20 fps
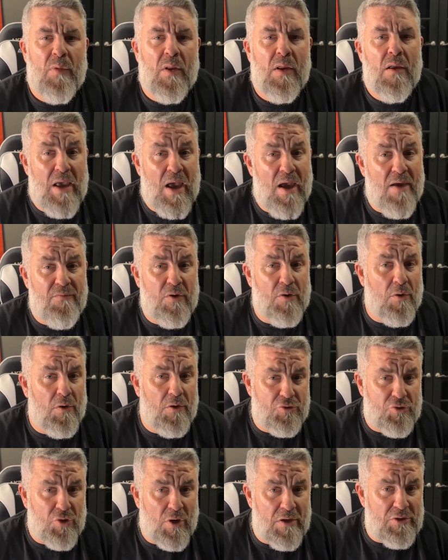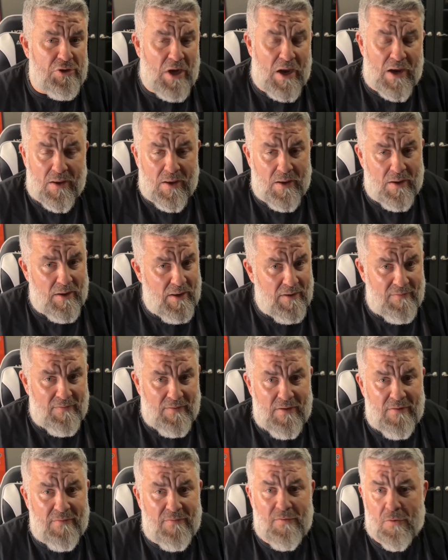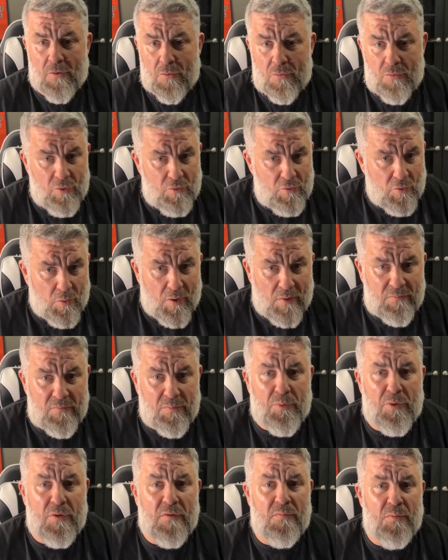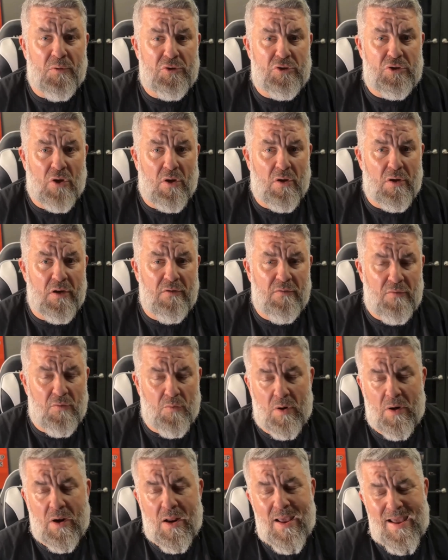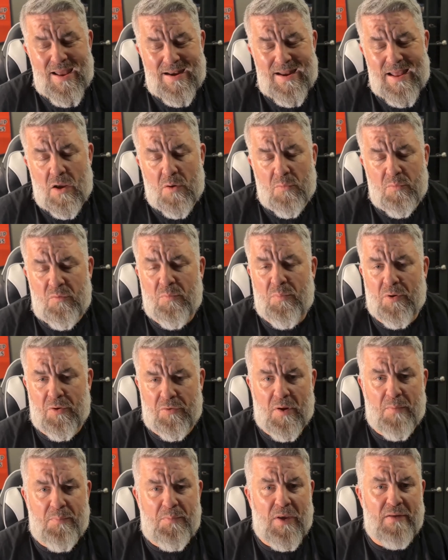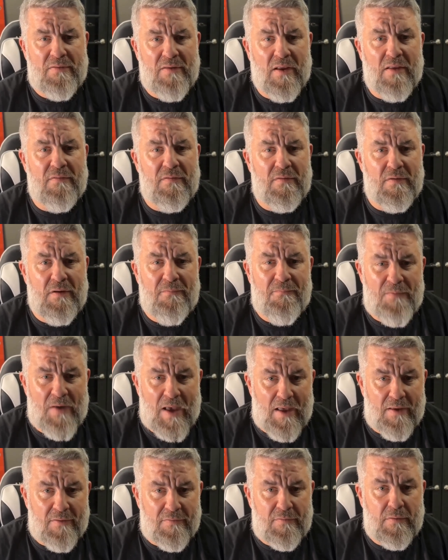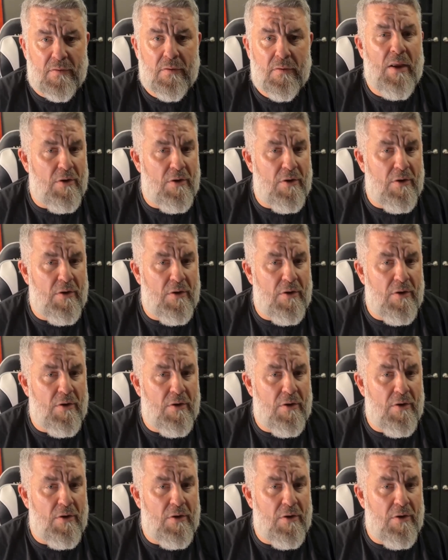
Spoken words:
Be heavier on trendjacking. It's easier. You don't have to put as much thought into it, and it helps you build up that density fast.